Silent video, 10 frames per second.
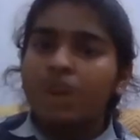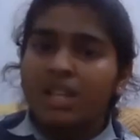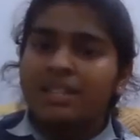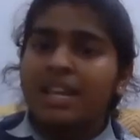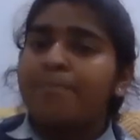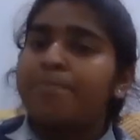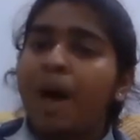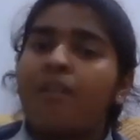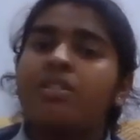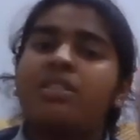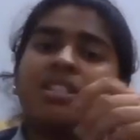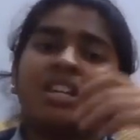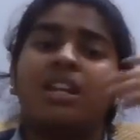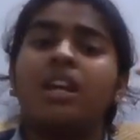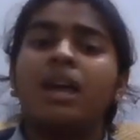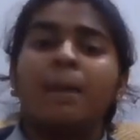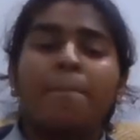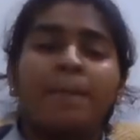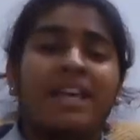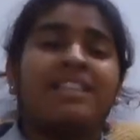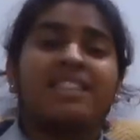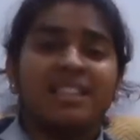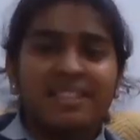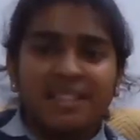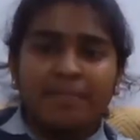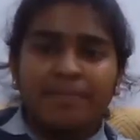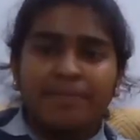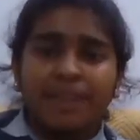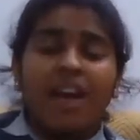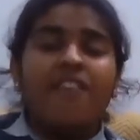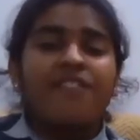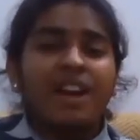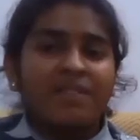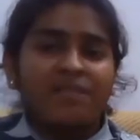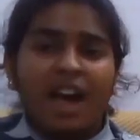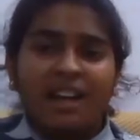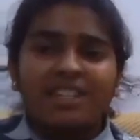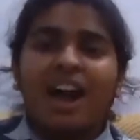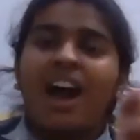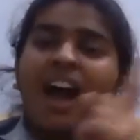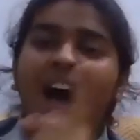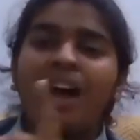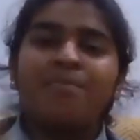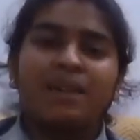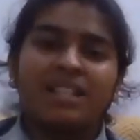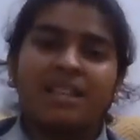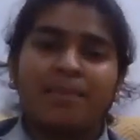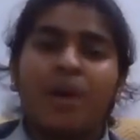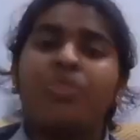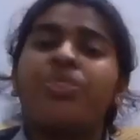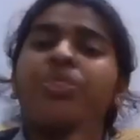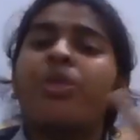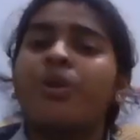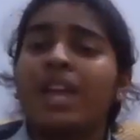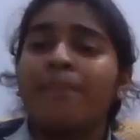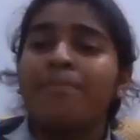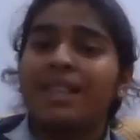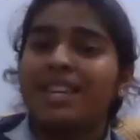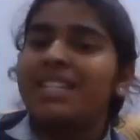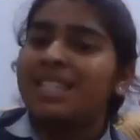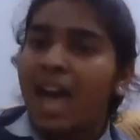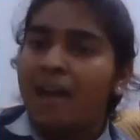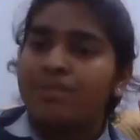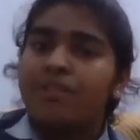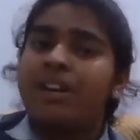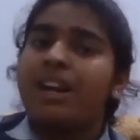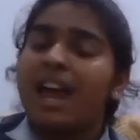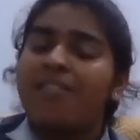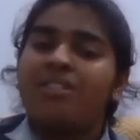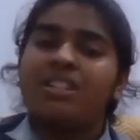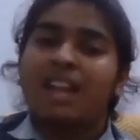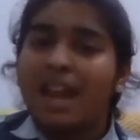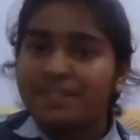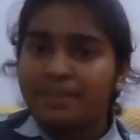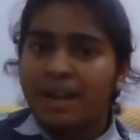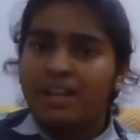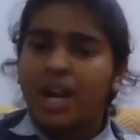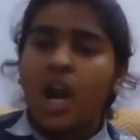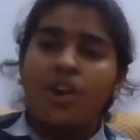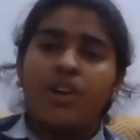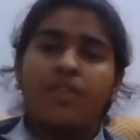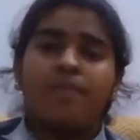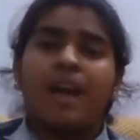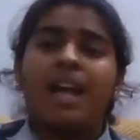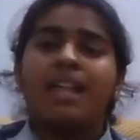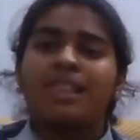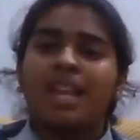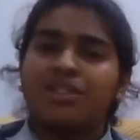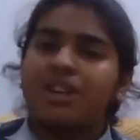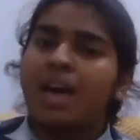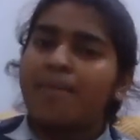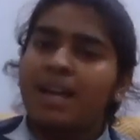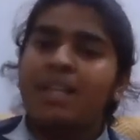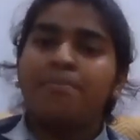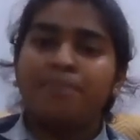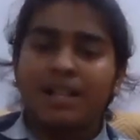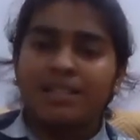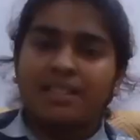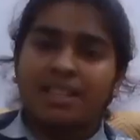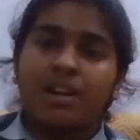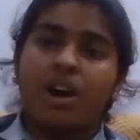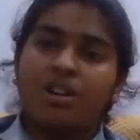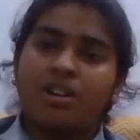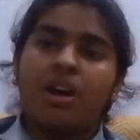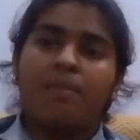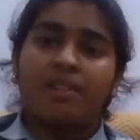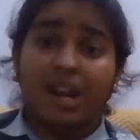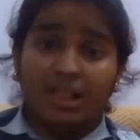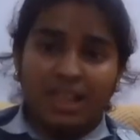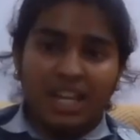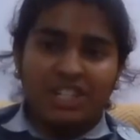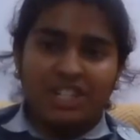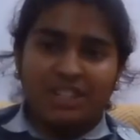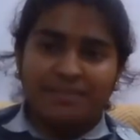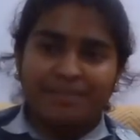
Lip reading: wrist, can power such a big system. Fun fact, our heart beats about 3 billion times over an average lifespan, driven by electrochemical impulses and autonomic regulation.